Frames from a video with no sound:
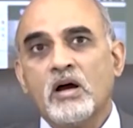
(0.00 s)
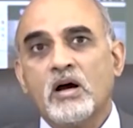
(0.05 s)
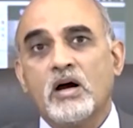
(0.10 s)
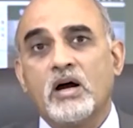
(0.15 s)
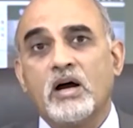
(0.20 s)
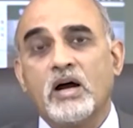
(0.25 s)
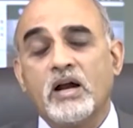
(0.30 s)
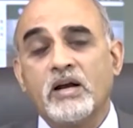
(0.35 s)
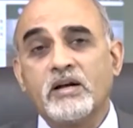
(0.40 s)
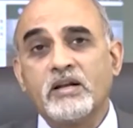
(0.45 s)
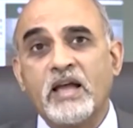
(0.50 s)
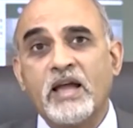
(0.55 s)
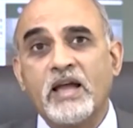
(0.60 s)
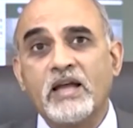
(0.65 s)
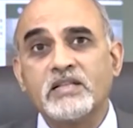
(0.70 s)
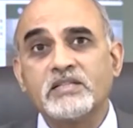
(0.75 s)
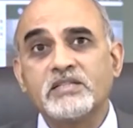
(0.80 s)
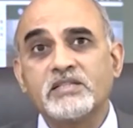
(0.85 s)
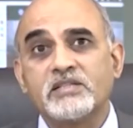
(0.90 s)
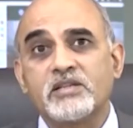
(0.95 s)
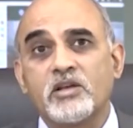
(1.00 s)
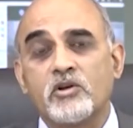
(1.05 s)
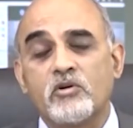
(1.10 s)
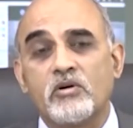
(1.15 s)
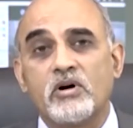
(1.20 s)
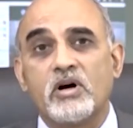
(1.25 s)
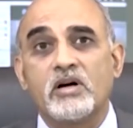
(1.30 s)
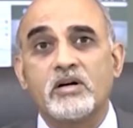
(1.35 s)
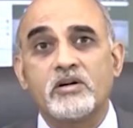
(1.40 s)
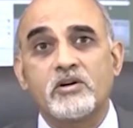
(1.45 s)
And hence,
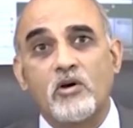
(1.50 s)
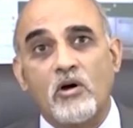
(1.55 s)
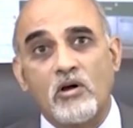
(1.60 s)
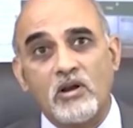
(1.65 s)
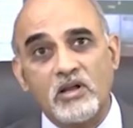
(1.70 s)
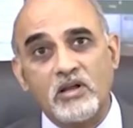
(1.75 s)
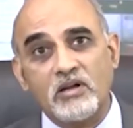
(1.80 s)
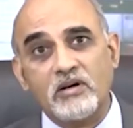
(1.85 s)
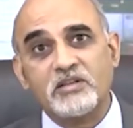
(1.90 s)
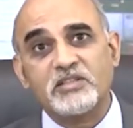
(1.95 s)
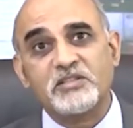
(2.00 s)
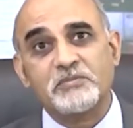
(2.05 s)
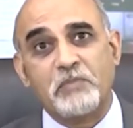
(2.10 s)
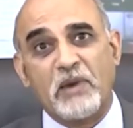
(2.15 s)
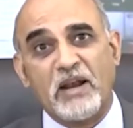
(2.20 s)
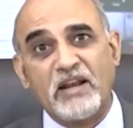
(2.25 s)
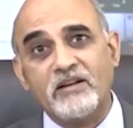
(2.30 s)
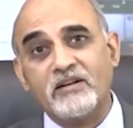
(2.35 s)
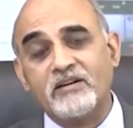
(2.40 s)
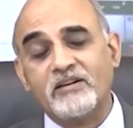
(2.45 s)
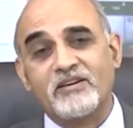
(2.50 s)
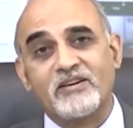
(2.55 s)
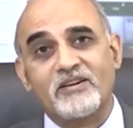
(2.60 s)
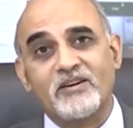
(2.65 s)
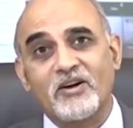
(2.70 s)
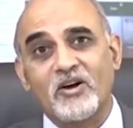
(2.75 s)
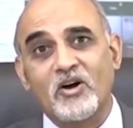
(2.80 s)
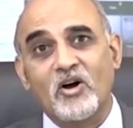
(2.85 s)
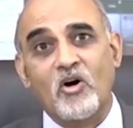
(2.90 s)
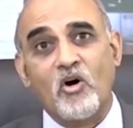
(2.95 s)
a dollar spent
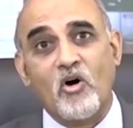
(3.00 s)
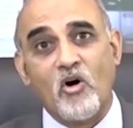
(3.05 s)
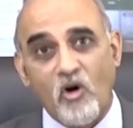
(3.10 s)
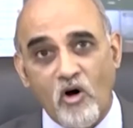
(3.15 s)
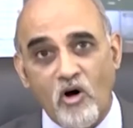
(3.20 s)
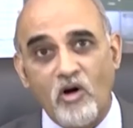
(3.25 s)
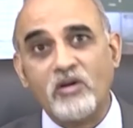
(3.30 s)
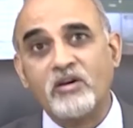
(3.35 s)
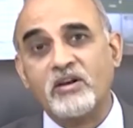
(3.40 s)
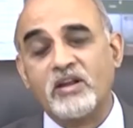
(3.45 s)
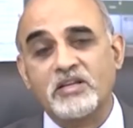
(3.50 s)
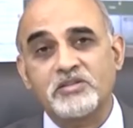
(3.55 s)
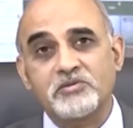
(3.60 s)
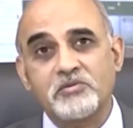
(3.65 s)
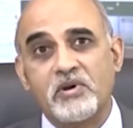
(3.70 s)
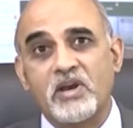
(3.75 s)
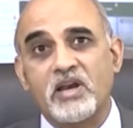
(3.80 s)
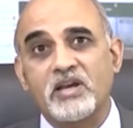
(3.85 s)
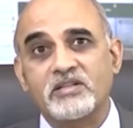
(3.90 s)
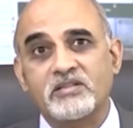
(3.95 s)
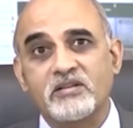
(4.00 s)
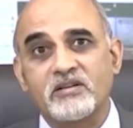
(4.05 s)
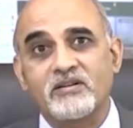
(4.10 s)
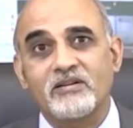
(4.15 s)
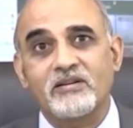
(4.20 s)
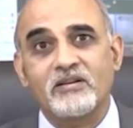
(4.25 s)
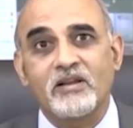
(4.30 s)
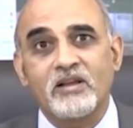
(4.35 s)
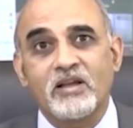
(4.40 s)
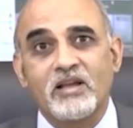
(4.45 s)
on
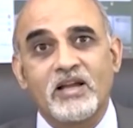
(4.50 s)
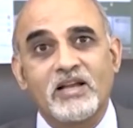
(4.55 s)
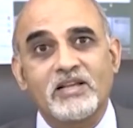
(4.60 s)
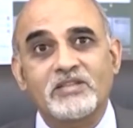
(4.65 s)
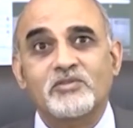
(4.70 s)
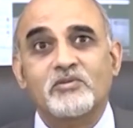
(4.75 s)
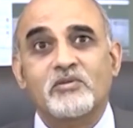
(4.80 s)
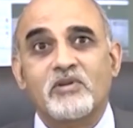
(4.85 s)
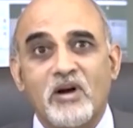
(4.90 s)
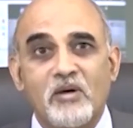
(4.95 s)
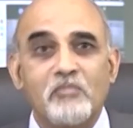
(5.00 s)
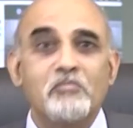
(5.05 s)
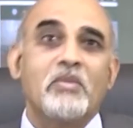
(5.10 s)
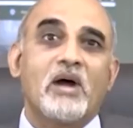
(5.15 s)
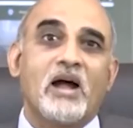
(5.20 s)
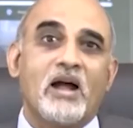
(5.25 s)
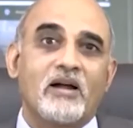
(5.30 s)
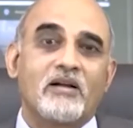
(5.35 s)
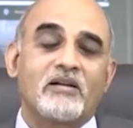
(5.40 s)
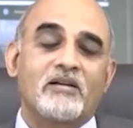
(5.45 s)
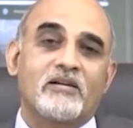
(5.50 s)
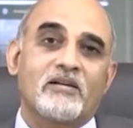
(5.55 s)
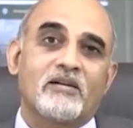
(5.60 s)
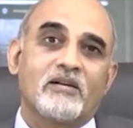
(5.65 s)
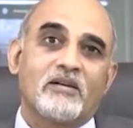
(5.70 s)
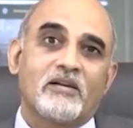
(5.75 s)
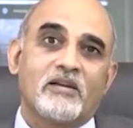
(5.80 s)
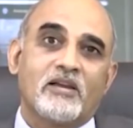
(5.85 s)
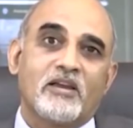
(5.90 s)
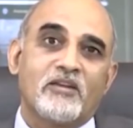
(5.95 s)
education has to come back
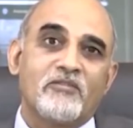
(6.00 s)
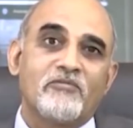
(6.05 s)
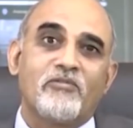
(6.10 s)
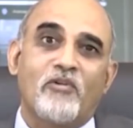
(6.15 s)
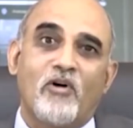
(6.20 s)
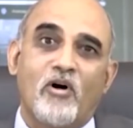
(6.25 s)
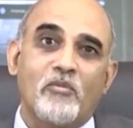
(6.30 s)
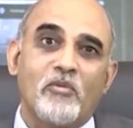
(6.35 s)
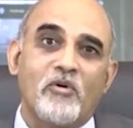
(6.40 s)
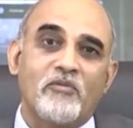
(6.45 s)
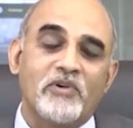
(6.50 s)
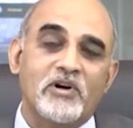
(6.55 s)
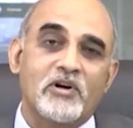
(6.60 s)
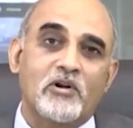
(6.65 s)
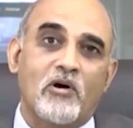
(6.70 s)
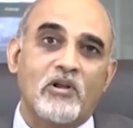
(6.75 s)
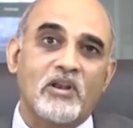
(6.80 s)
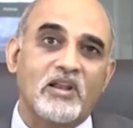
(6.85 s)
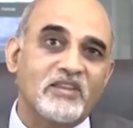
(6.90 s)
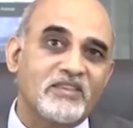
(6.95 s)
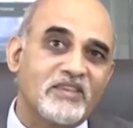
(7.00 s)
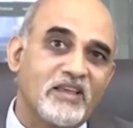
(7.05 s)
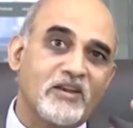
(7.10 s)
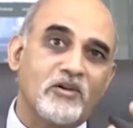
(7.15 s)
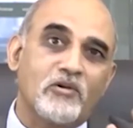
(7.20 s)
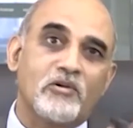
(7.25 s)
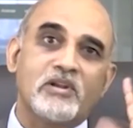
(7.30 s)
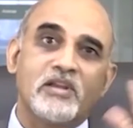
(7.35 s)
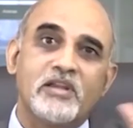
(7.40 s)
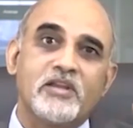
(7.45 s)
in form of a dollar,
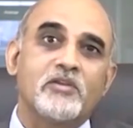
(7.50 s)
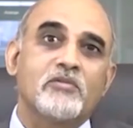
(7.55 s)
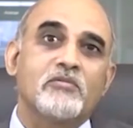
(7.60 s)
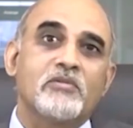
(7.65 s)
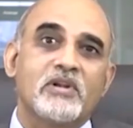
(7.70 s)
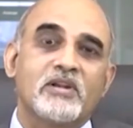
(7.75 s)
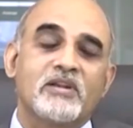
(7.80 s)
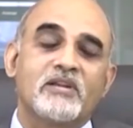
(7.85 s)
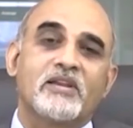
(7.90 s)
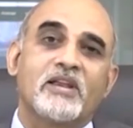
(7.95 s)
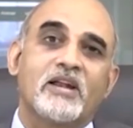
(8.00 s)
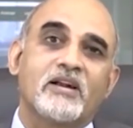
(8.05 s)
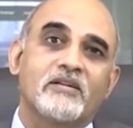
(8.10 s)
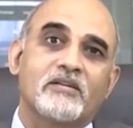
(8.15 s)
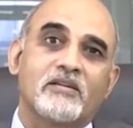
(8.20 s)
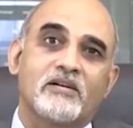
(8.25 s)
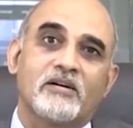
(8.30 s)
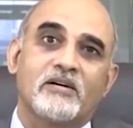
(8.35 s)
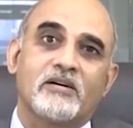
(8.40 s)
then only you will get